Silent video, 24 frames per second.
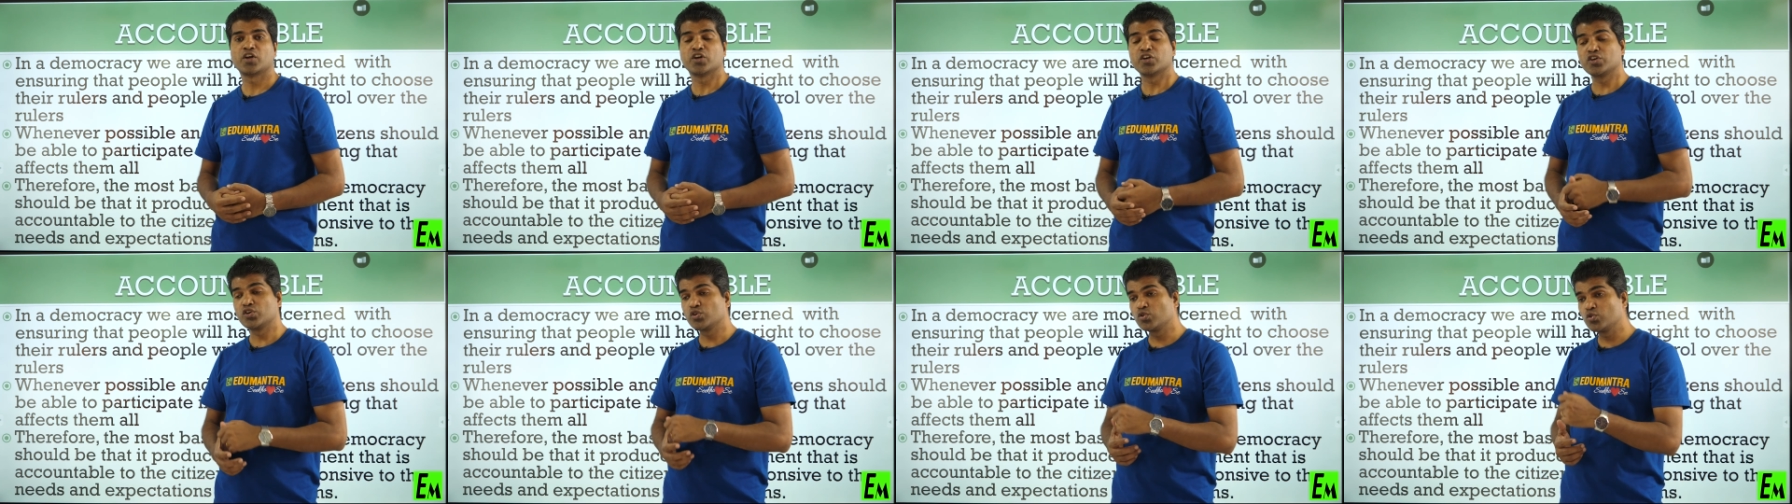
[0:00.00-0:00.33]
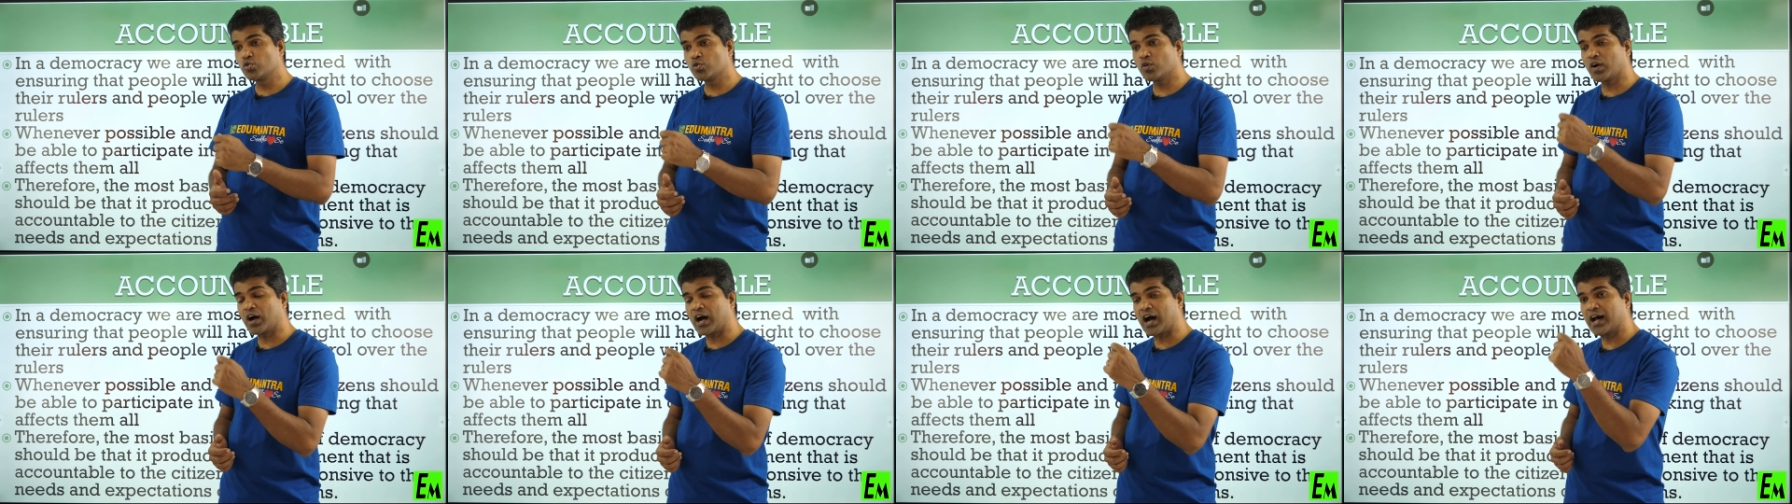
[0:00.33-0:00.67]

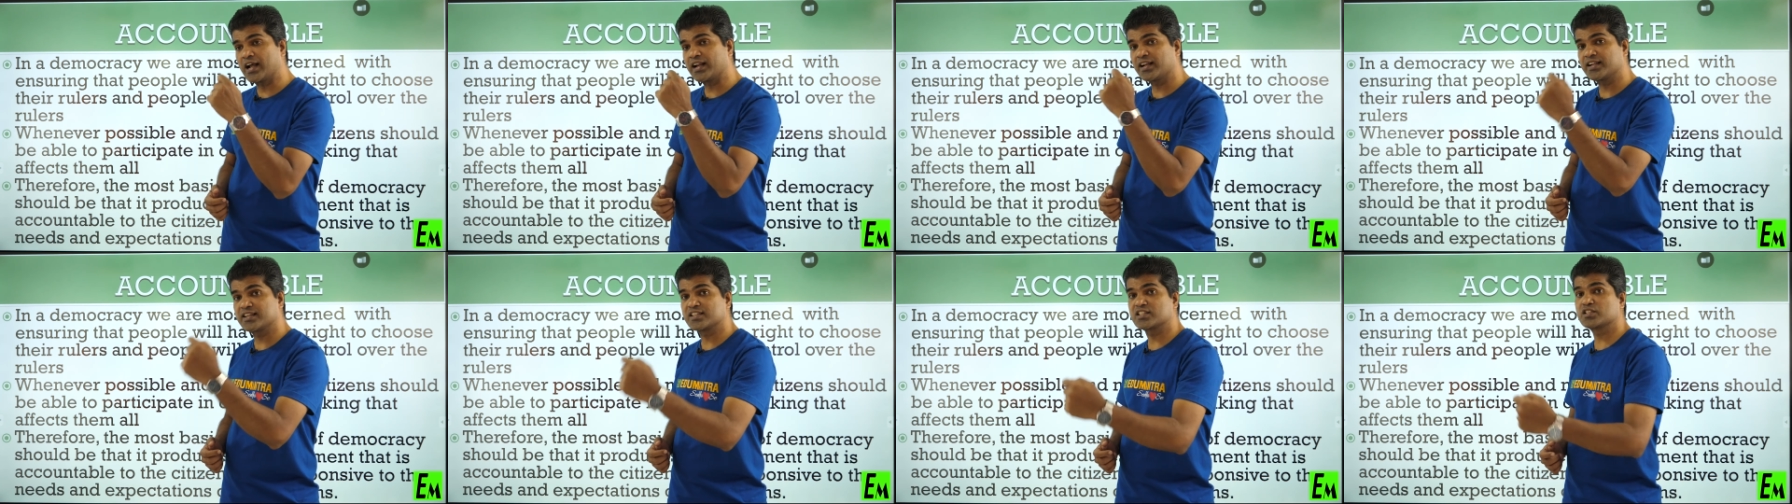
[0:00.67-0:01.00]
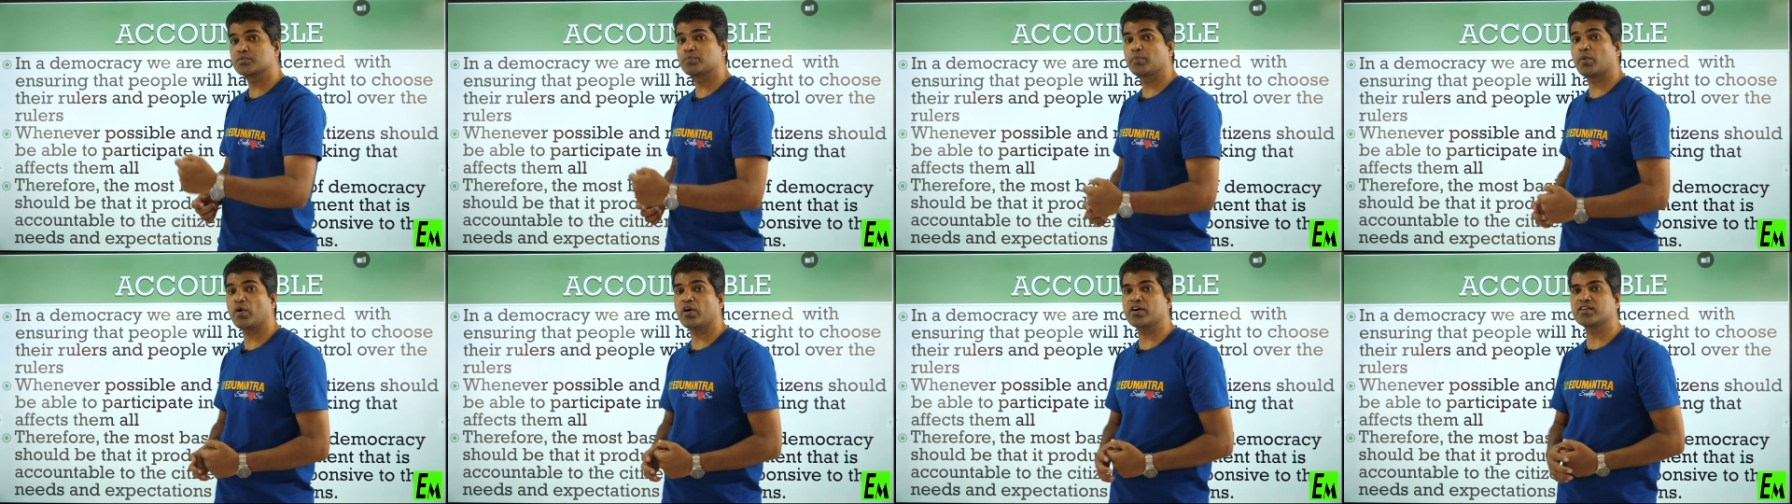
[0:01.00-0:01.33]
You are
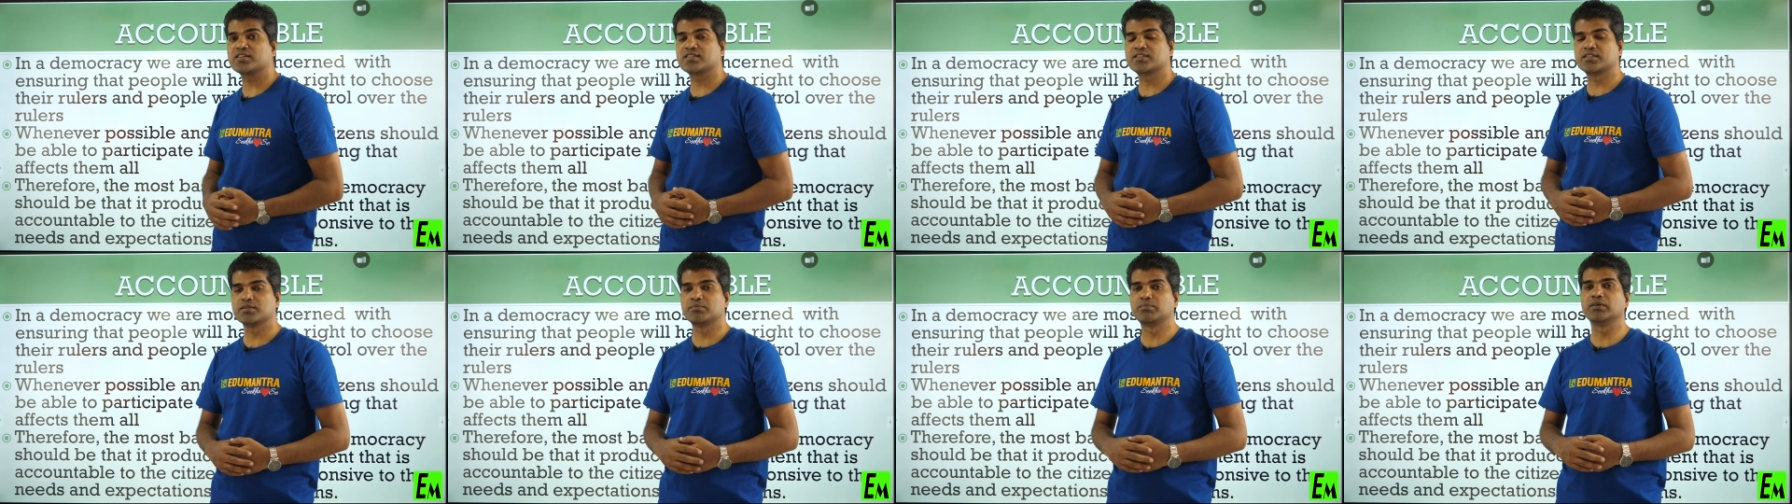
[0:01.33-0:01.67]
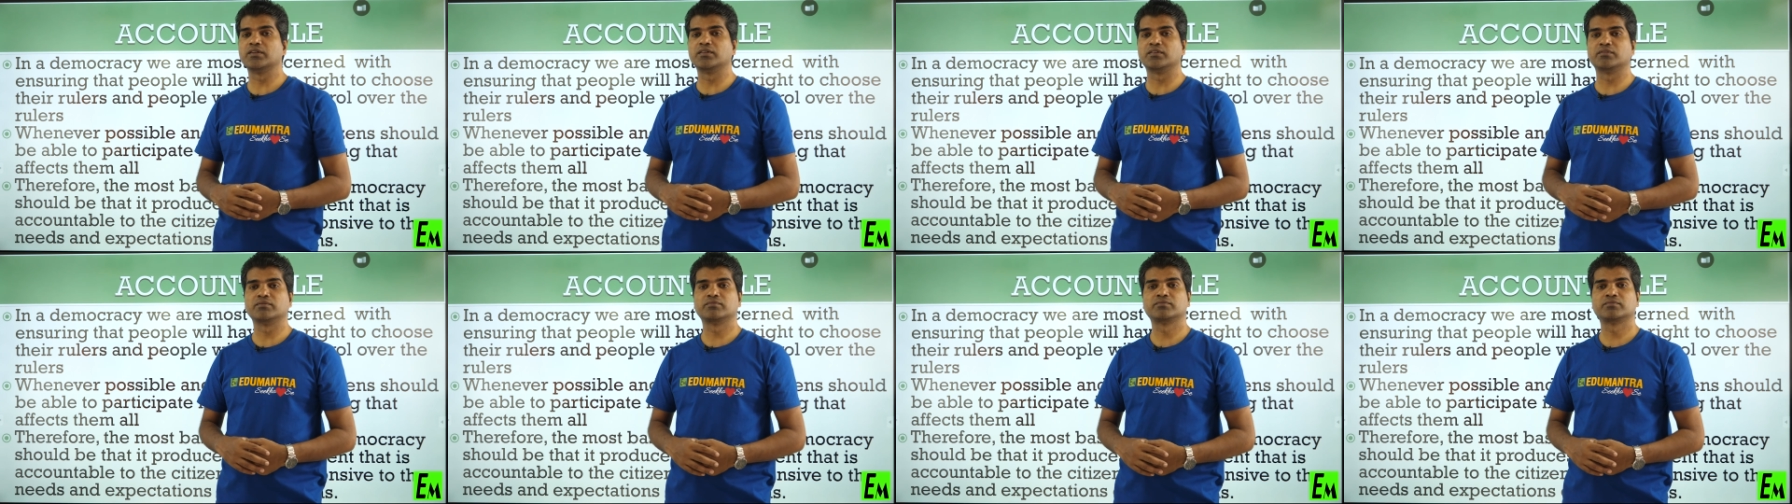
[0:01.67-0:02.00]

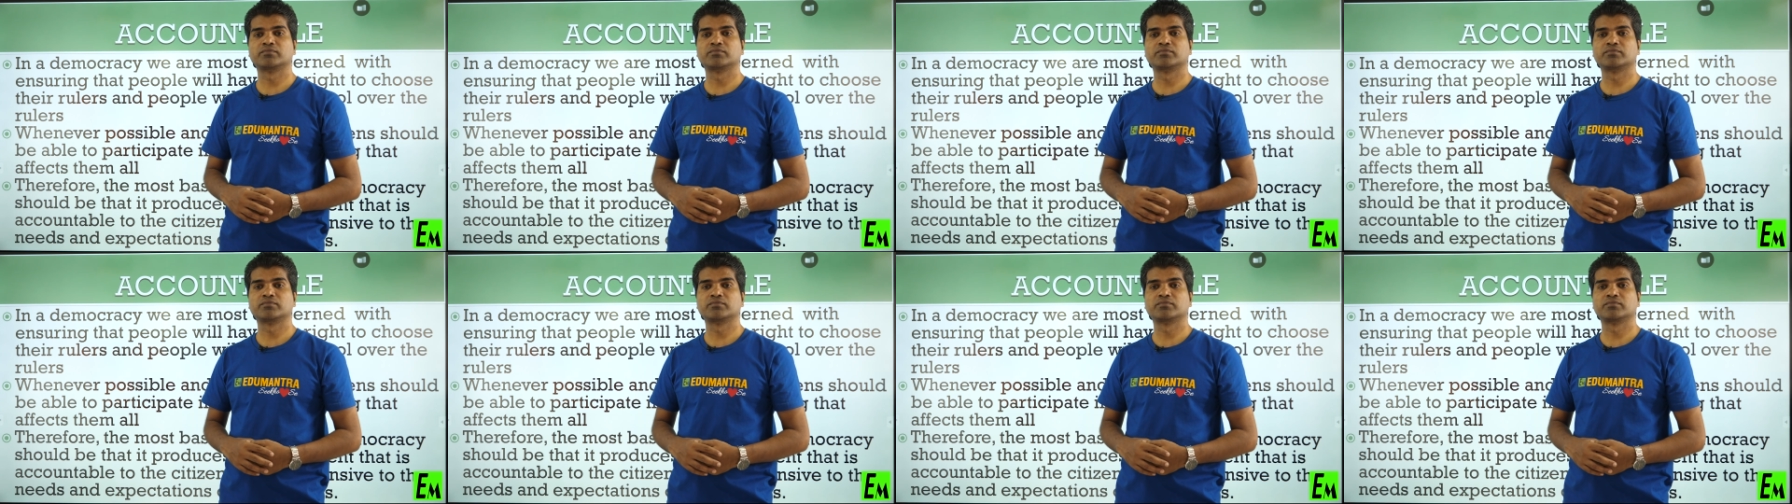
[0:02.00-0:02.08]
responsible.